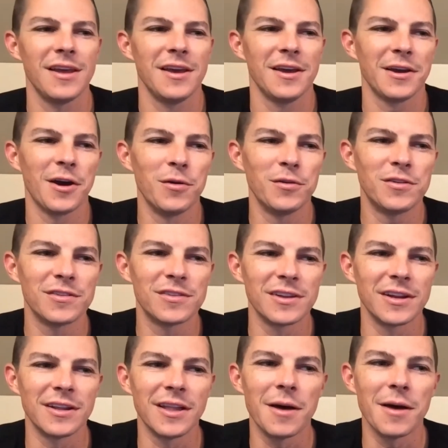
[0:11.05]
Coach is an
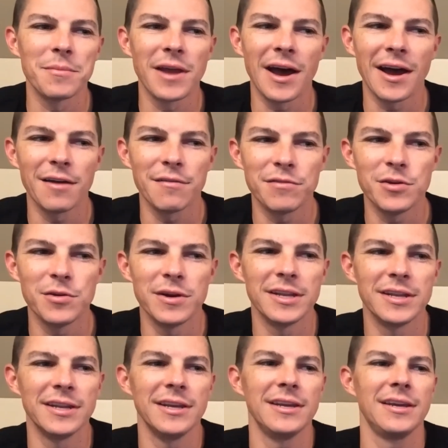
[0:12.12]
alumni of
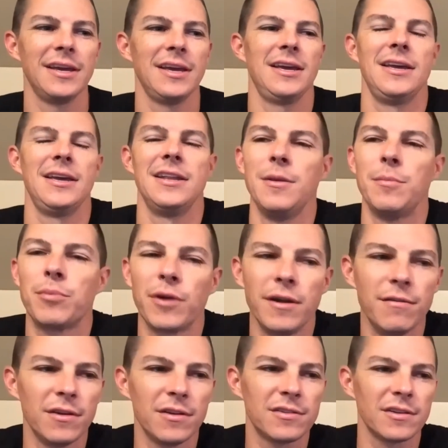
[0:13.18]
UIndy, and he
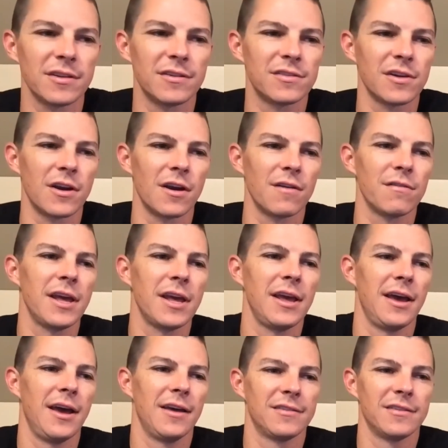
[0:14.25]
previously served
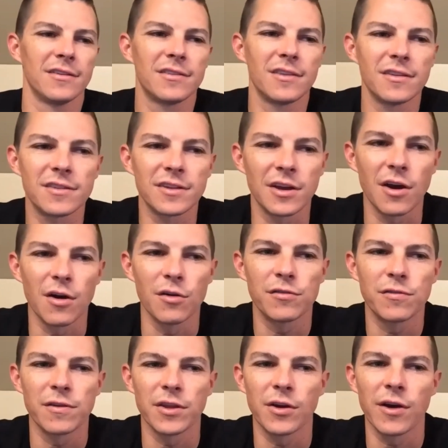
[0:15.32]
as an assistant coach for
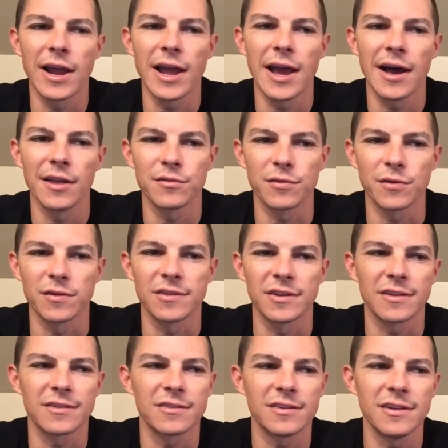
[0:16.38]
the Greyhounds for
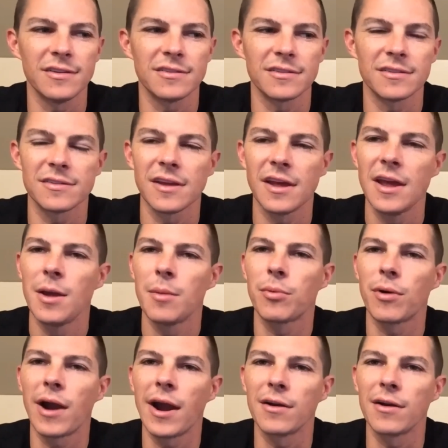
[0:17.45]
6 seasons
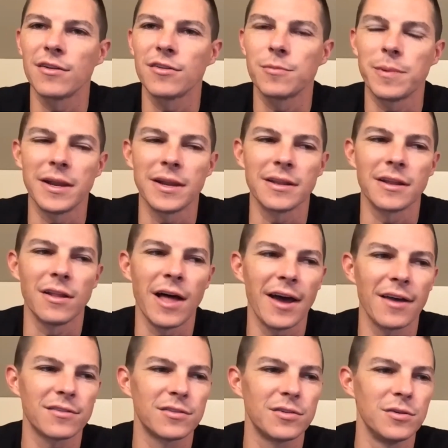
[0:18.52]
prior to spending the
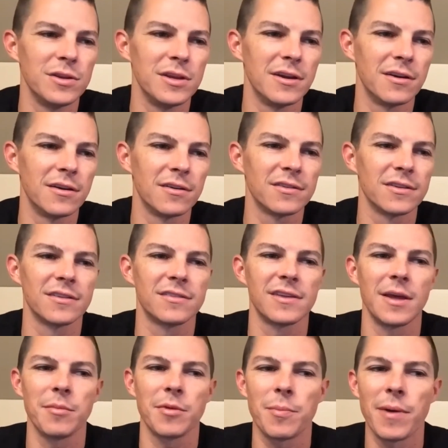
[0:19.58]
last 2 years in the
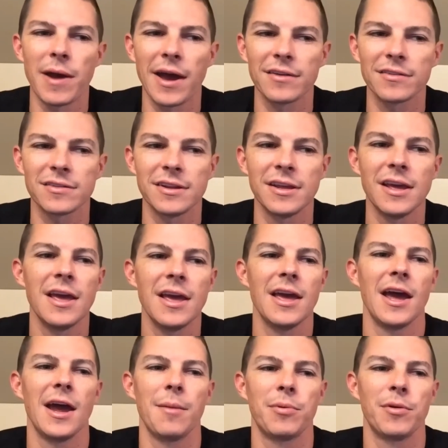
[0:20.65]
same capacity
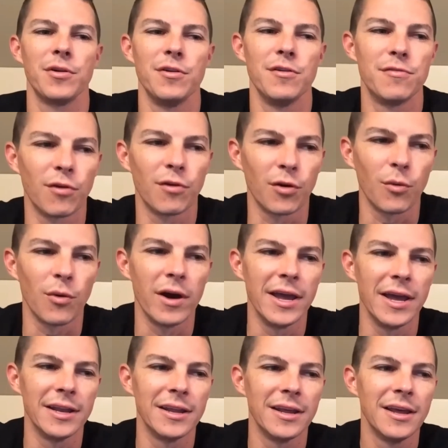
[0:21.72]
at Purdue Fort
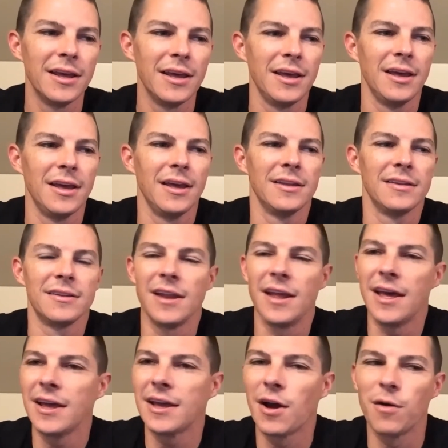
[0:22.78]
Wayne.
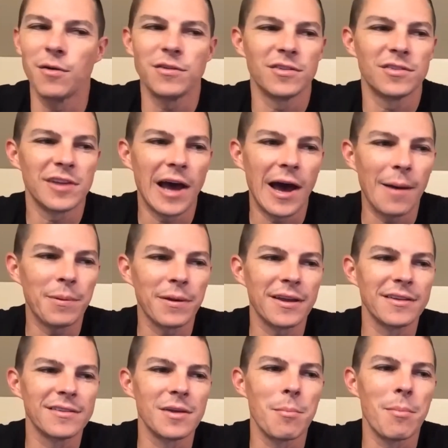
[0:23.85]
Today, Coach's topic
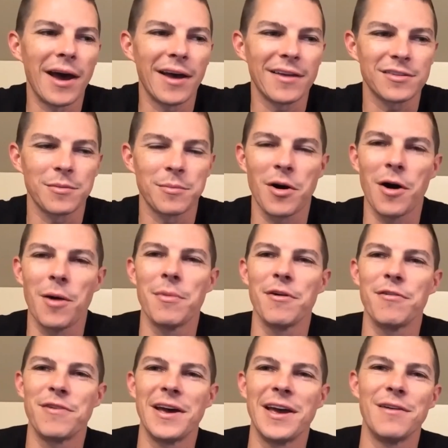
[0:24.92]
is a basketball
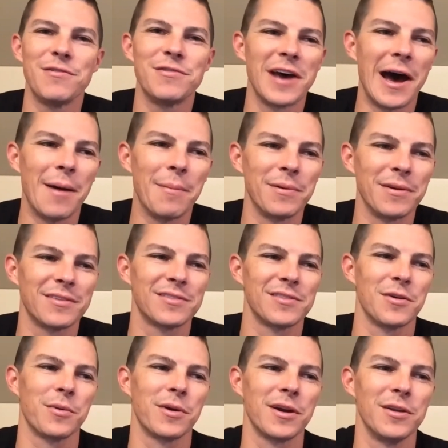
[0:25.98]
buffet of topics. So
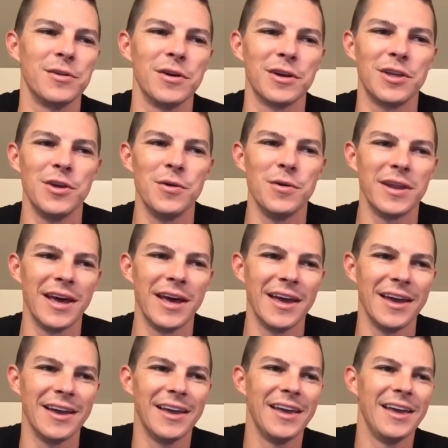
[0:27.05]
we're going to do a
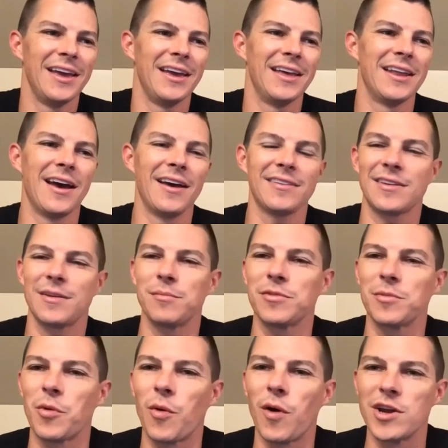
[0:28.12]
Q&A and ask him some
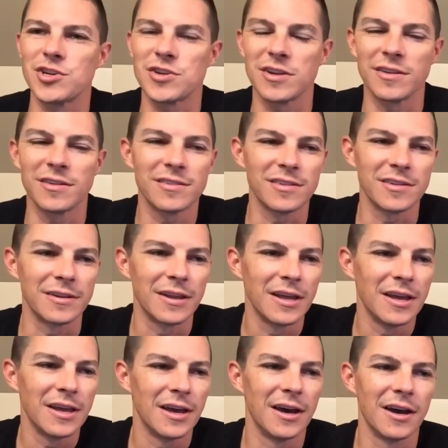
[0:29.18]
questions. And
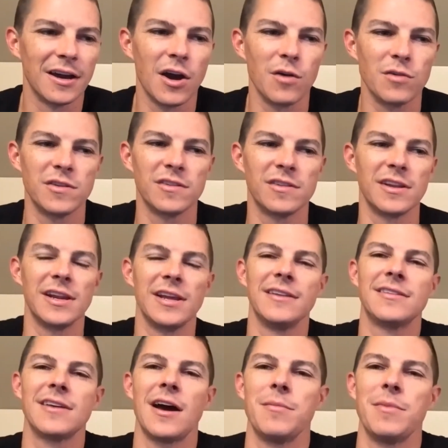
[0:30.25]
coaches, at any
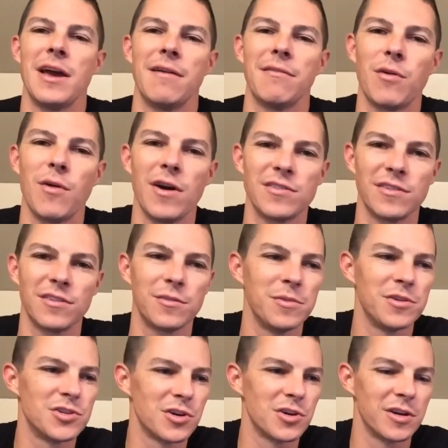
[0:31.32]
time you have questions, be
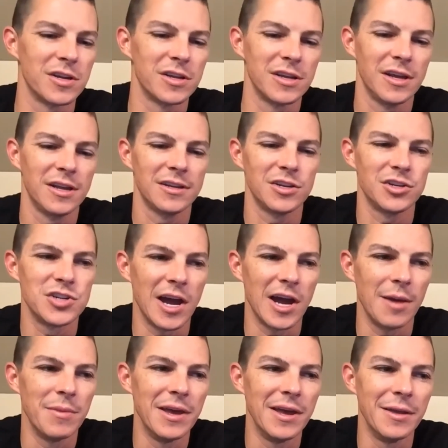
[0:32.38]
sure to
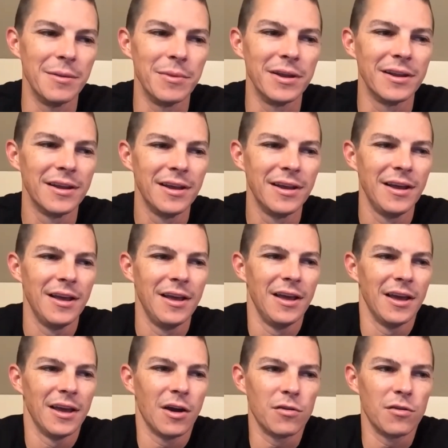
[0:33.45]
chime in. But
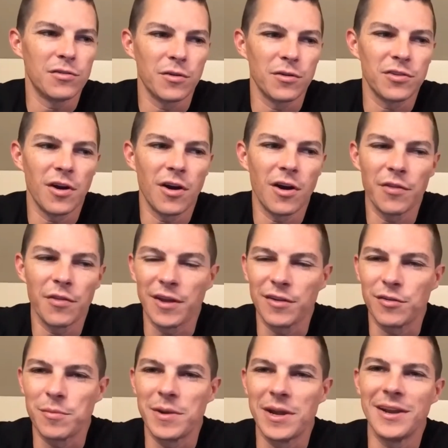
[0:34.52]
Coach Corsaro, thanks for
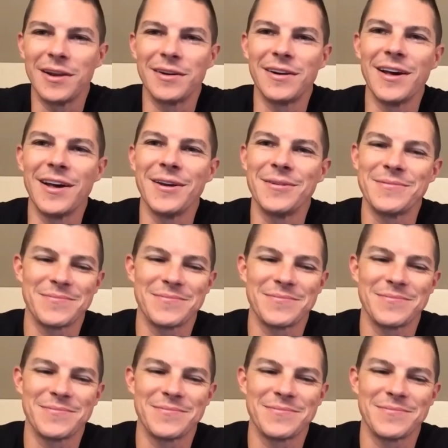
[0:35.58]
being here today.